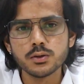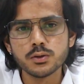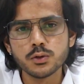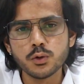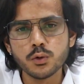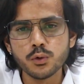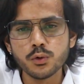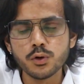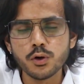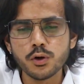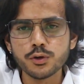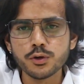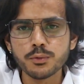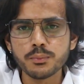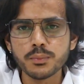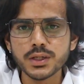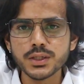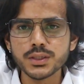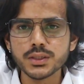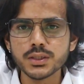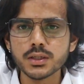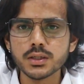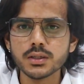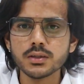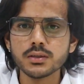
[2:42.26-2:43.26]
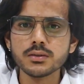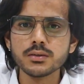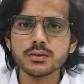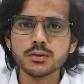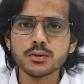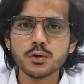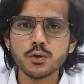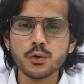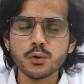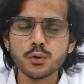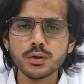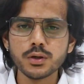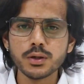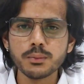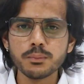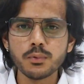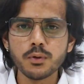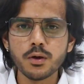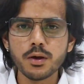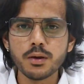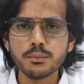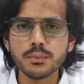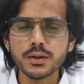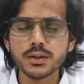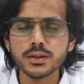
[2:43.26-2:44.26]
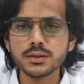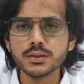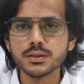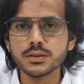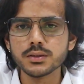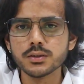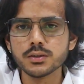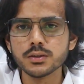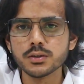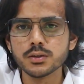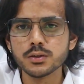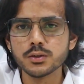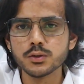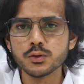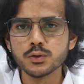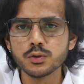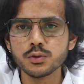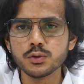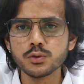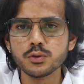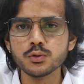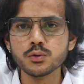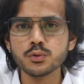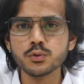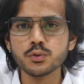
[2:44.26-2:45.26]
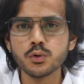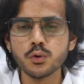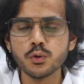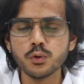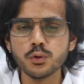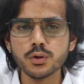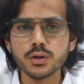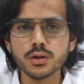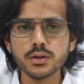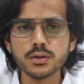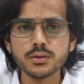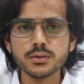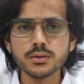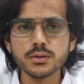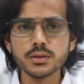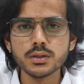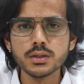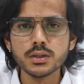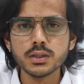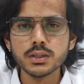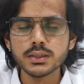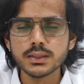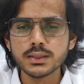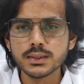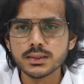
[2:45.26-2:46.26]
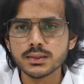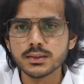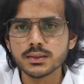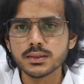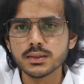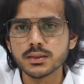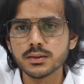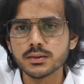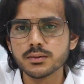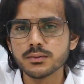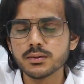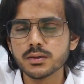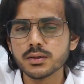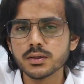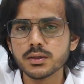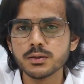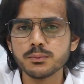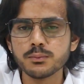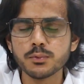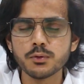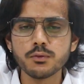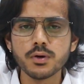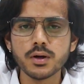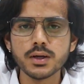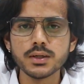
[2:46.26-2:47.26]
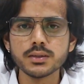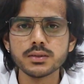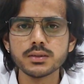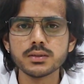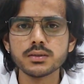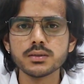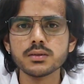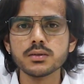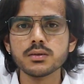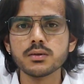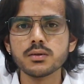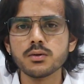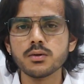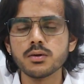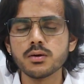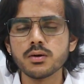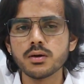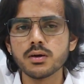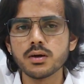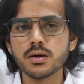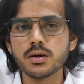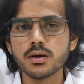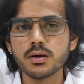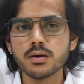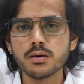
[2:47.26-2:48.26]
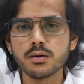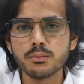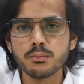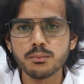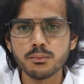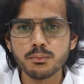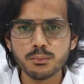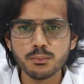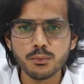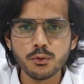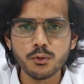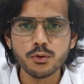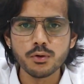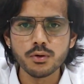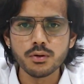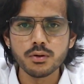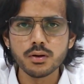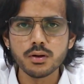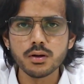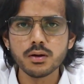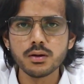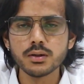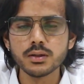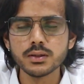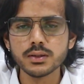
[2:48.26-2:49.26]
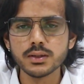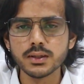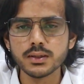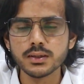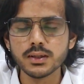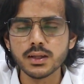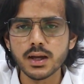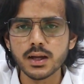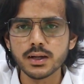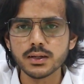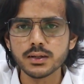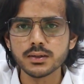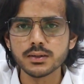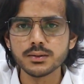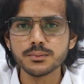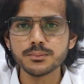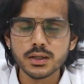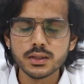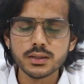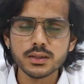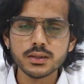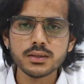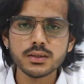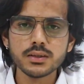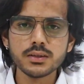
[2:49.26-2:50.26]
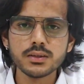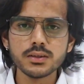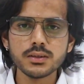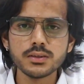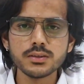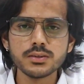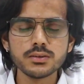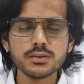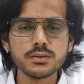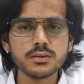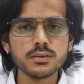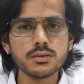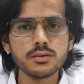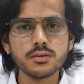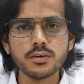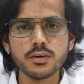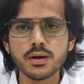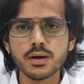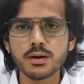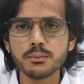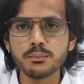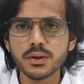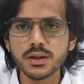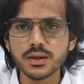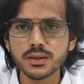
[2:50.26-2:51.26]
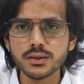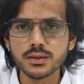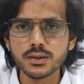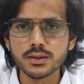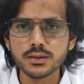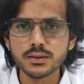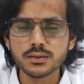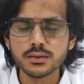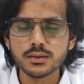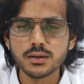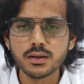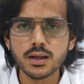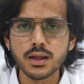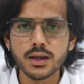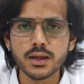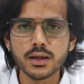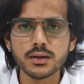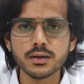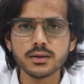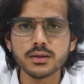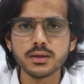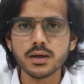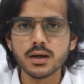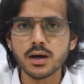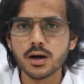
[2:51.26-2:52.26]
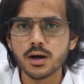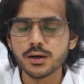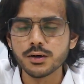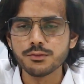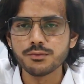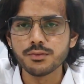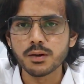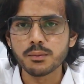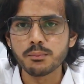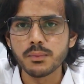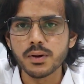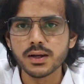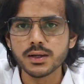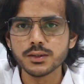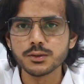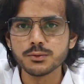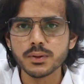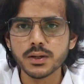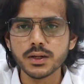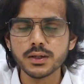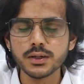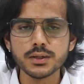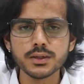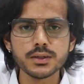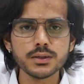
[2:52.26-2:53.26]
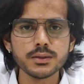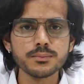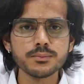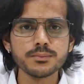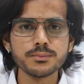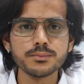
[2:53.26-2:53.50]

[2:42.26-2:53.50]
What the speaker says: Code automation, code deployment to code testing, it provides more than that. Other than this, there are many things like artifact management,